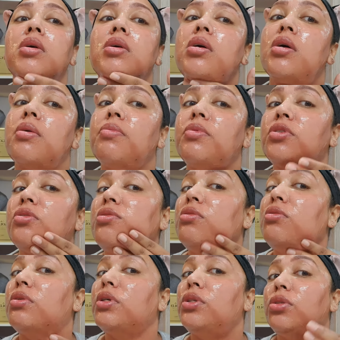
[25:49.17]
I'm just
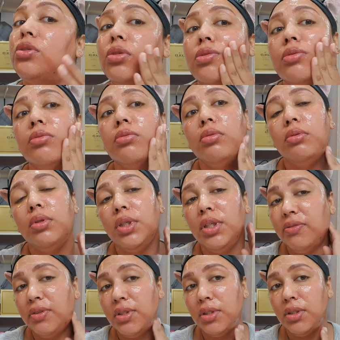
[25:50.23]
going to
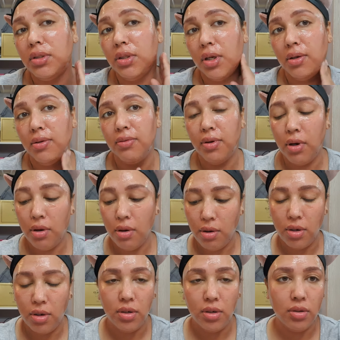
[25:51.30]
leave this stuff
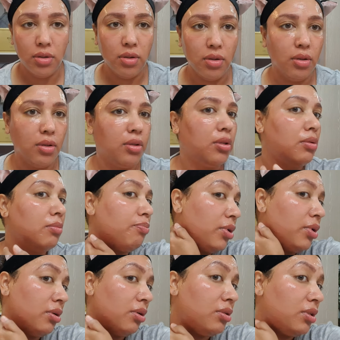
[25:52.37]
on,
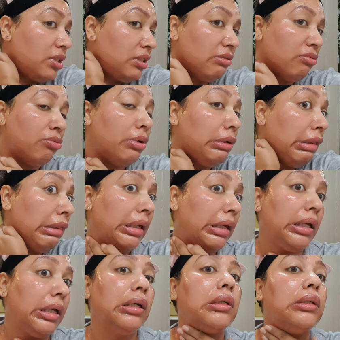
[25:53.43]
put it on this real
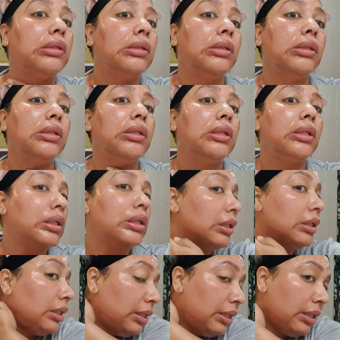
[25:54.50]
thick,
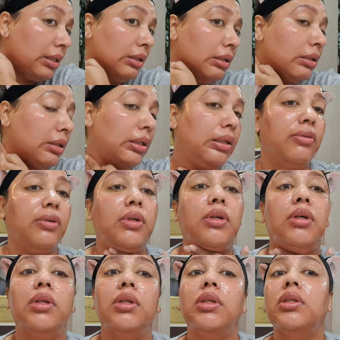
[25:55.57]
and I'm gonna leave it
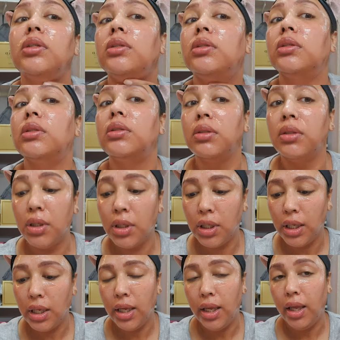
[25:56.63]
on
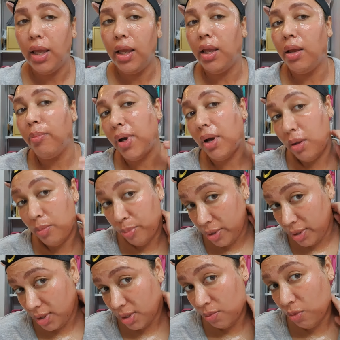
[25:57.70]
and probably
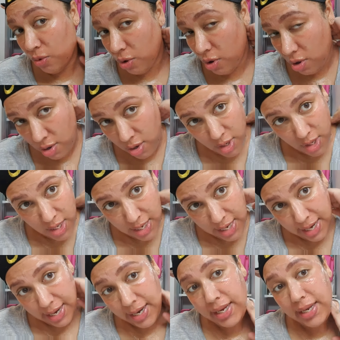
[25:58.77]
put some more on
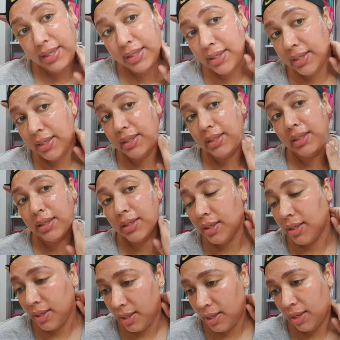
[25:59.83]
tonight
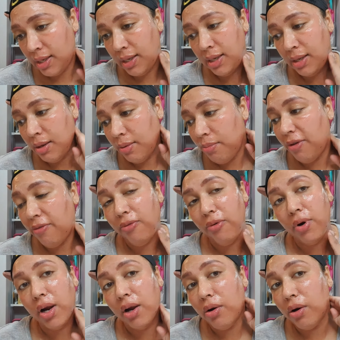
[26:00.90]

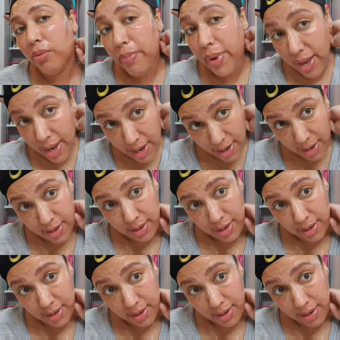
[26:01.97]
before I go to bed.